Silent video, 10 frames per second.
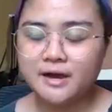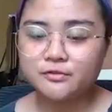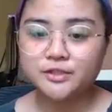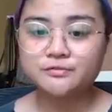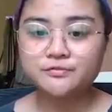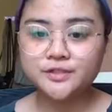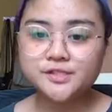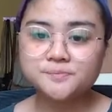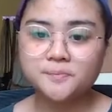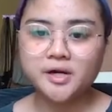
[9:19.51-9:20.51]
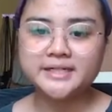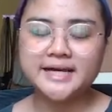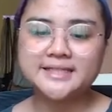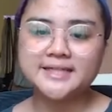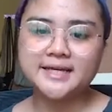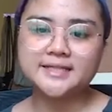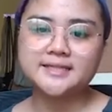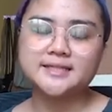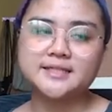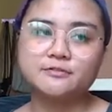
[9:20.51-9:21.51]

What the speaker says: for the first part I did